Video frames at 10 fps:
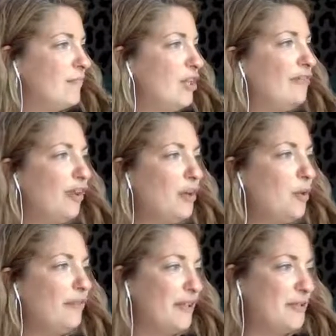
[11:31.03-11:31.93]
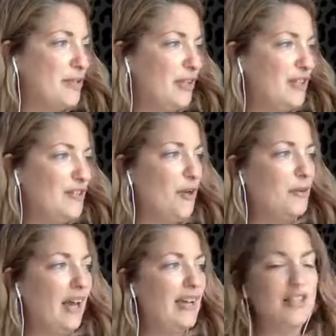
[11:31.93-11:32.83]
Follow what feels good. It's
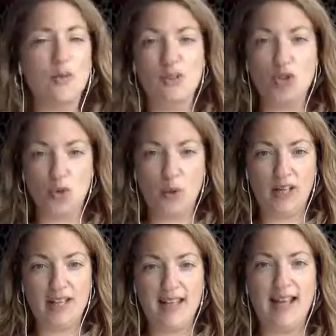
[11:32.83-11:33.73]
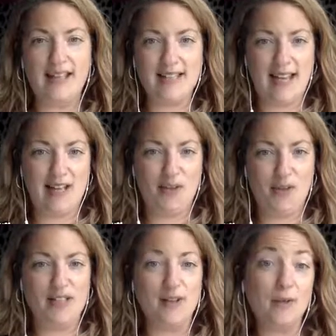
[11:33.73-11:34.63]
okay to enjoy the
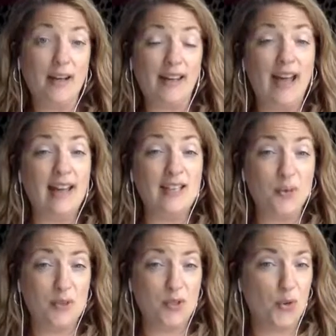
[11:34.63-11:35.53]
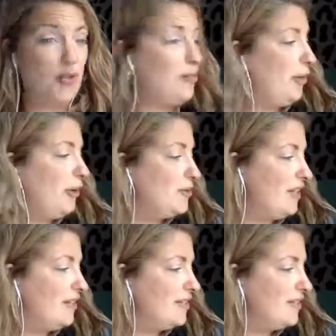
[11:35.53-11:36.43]
exhale. It's okay to enjoy the
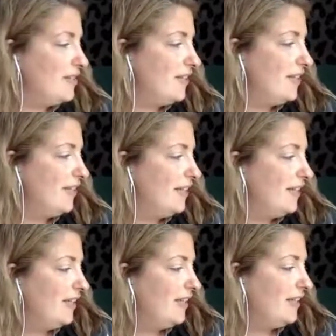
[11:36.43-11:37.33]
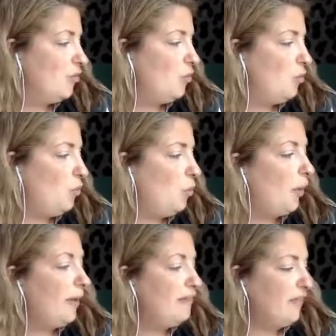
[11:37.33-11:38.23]
process. What
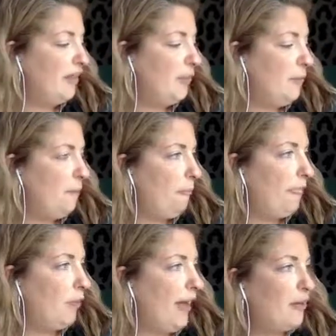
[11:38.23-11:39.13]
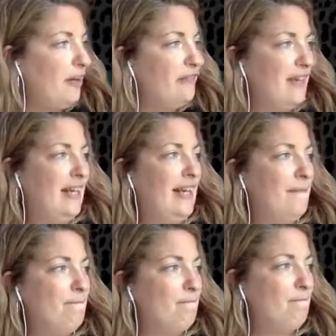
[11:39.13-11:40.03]
do I feel? Where do I feel it?
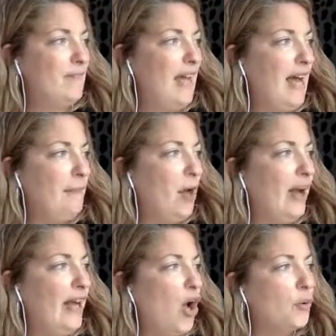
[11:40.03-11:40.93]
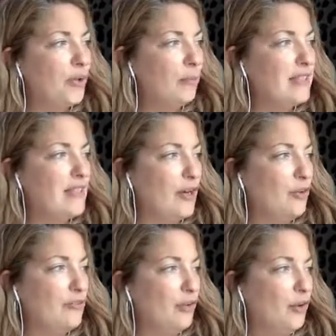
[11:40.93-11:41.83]
Am I holding
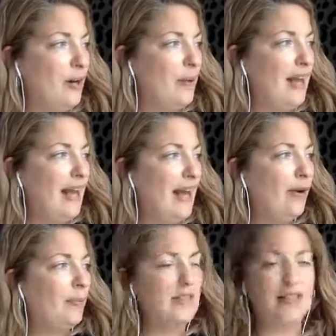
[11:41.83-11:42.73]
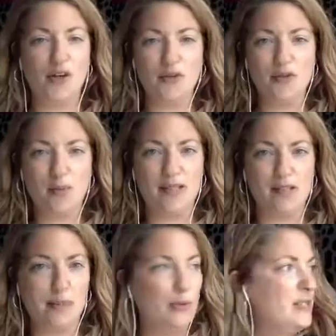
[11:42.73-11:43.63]
myself, or am I allowing myself to be
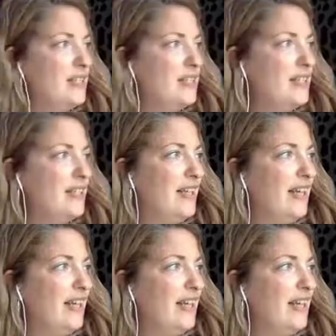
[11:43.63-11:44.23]
supported?